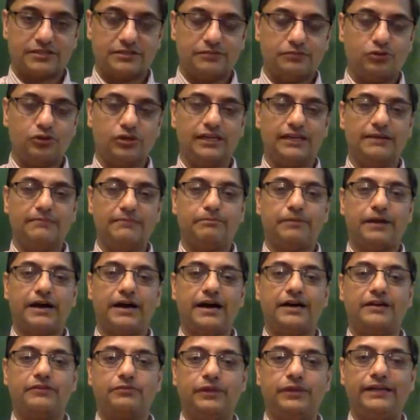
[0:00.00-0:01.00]
The Mughal
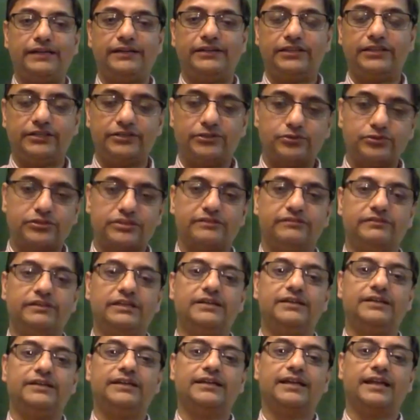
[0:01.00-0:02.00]
Empire went into
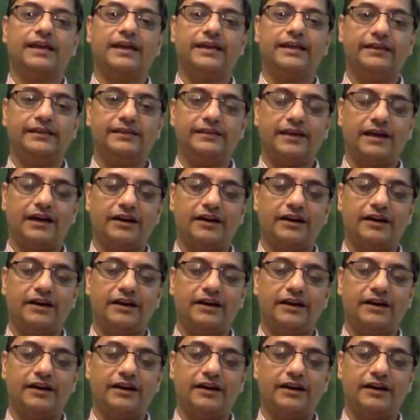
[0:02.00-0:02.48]
severe decline